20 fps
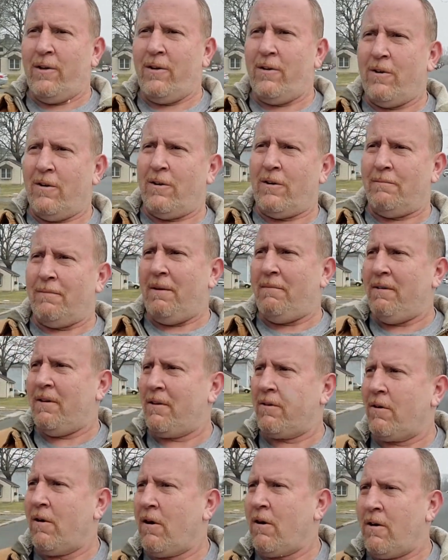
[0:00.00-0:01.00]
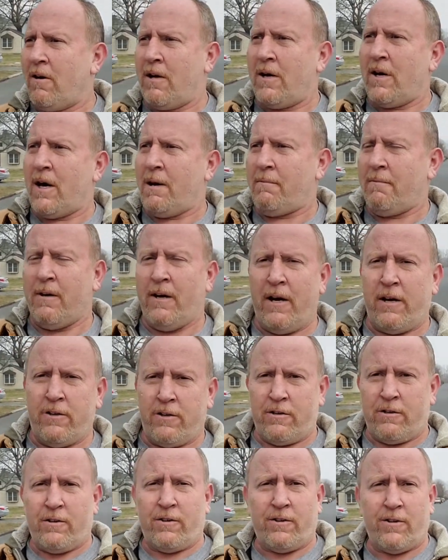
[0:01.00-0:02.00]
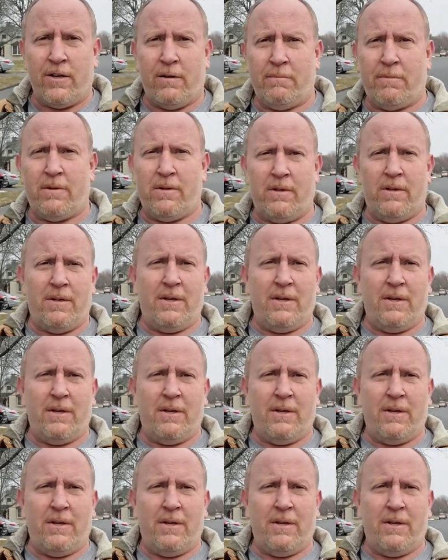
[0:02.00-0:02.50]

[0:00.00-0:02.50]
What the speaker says: or maybe a car in hibernation or something.